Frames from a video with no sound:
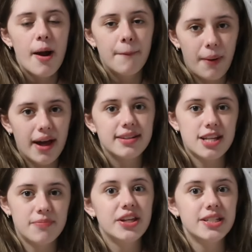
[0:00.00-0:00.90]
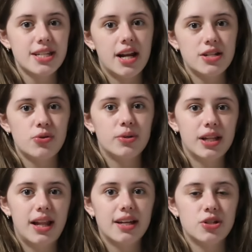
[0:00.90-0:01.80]
but some things that I do
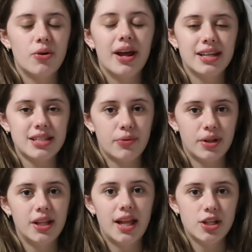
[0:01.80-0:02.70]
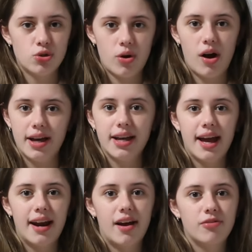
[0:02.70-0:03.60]
really like doing is I really like drawing
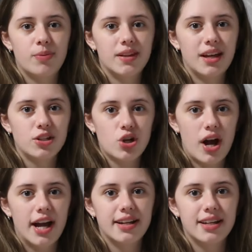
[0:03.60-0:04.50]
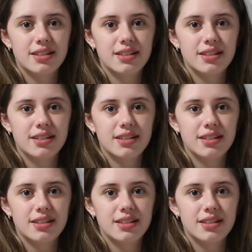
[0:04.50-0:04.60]
and I've been like trying